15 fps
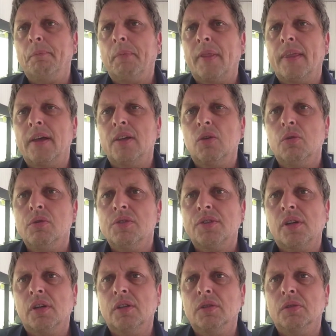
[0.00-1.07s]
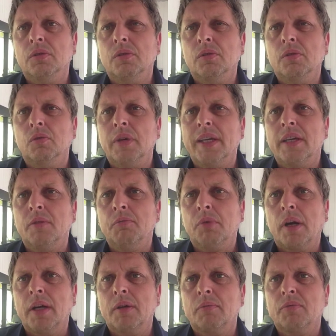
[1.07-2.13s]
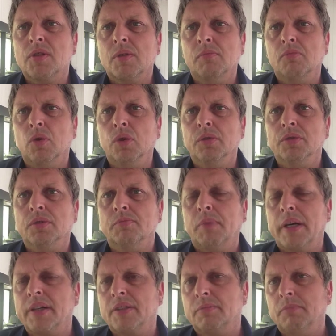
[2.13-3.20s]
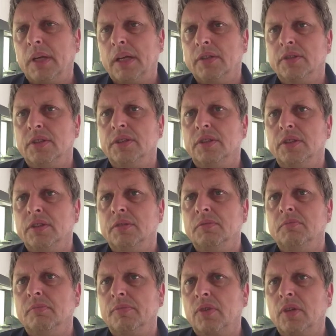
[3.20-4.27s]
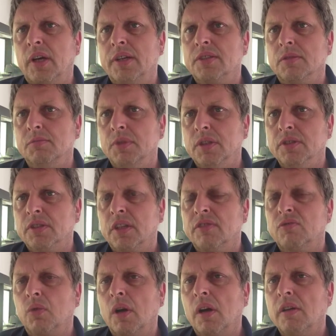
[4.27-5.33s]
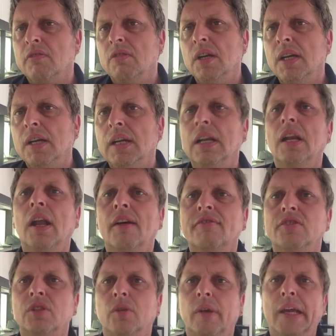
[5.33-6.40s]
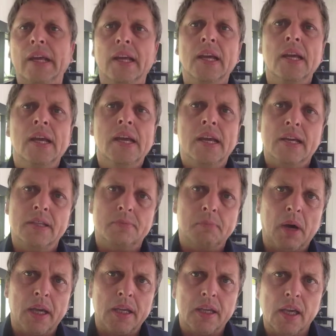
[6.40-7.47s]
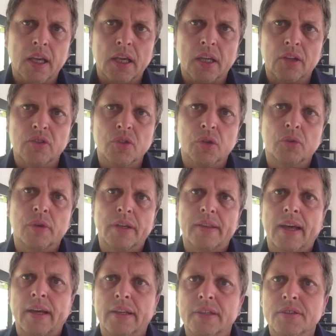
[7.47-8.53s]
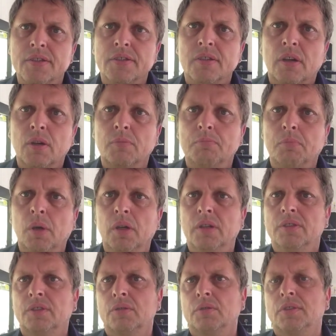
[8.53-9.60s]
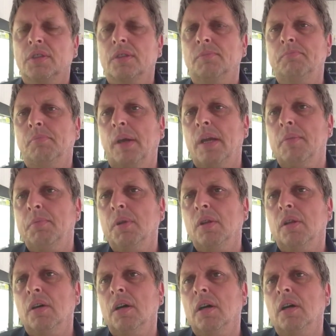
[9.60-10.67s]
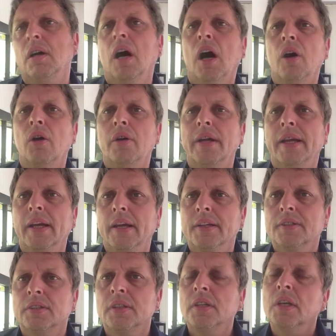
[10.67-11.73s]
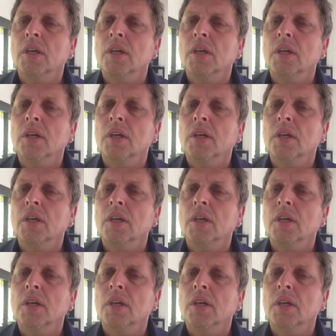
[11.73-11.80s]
But then also, we can break some rules and break some boundaries and create some new stuff. What I really love doing is making jewellery that is so personal to the people that are owning it,